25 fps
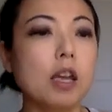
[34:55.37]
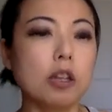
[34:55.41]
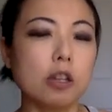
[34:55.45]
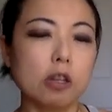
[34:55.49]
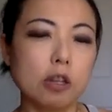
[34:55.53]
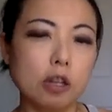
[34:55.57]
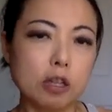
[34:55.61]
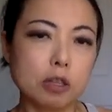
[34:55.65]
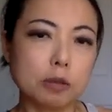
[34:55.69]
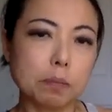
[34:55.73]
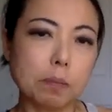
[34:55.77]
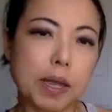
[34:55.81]

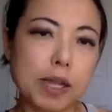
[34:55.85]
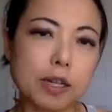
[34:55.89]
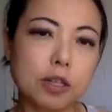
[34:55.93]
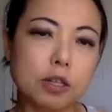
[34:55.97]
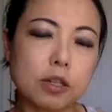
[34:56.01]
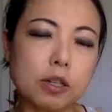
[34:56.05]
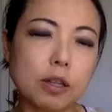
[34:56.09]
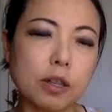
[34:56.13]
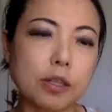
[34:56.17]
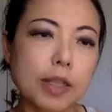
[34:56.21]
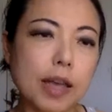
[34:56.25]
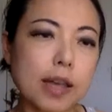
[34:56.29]
you spend
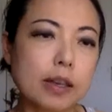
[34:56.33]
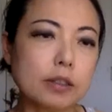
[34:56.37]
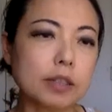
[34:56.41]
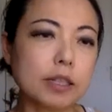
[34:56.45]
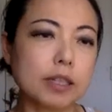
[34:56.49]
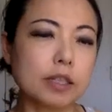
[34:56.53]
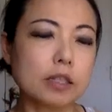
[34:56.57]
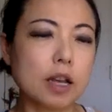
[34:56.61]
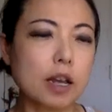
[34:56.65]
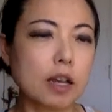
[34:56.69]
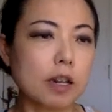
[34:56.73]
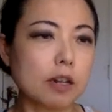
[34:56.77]

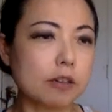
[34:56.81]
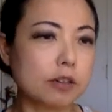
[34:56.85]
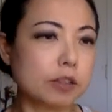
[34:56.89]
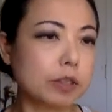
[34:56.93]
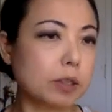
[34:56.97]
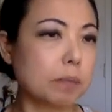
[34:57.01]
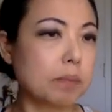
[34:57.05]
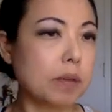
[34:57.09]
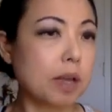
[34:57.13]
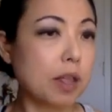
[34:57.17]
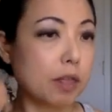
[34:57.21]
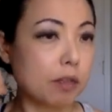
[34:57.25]
$2,000 a
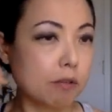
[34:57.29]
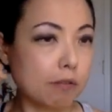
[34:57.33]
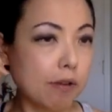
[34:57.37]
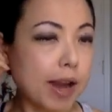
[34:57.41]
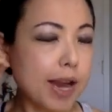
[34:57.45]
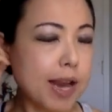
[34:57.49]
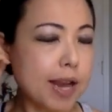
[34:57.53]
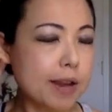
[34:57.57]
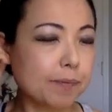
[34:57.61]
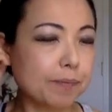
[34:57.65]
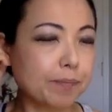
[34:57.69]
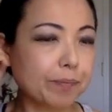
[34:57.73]
month,
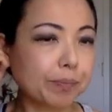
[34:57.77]
right?